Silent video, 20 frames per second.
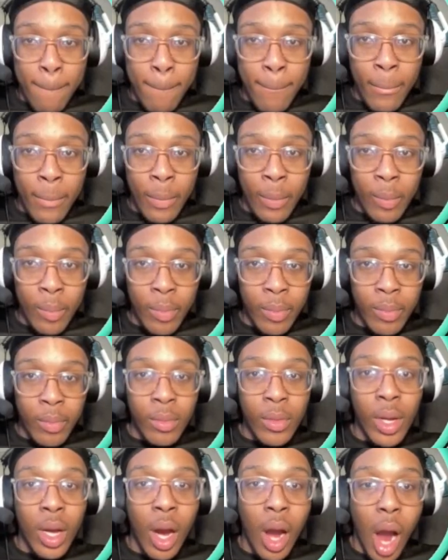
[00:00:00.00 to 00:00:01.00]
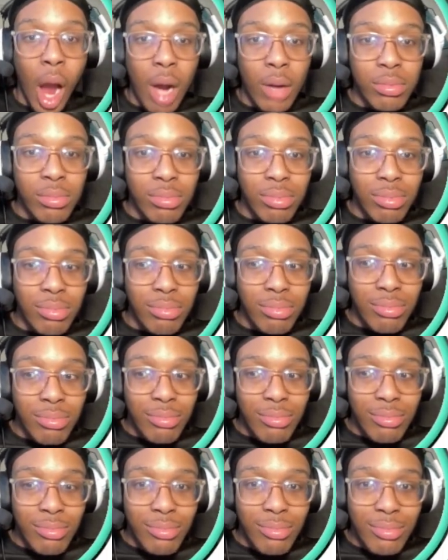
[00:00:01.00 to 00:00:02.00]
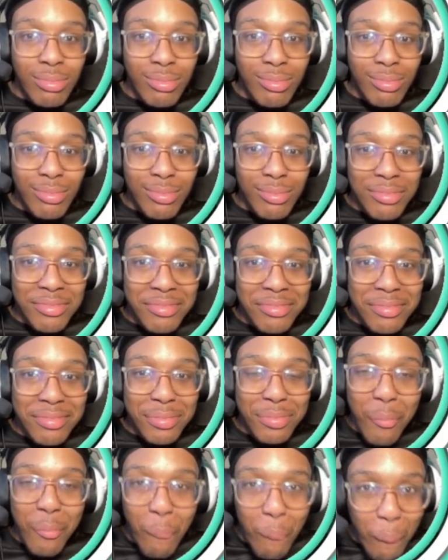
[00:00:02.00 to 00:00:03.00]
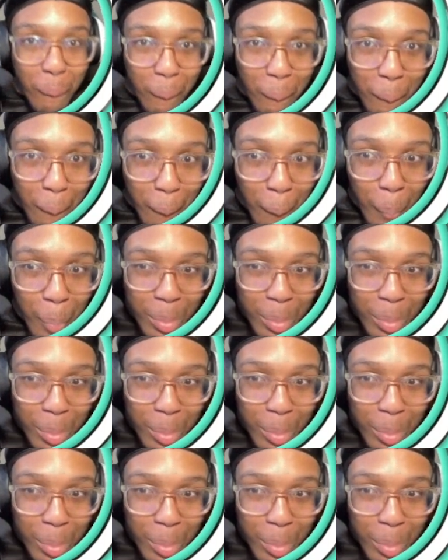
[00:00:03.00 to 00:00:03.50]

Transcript: (silence)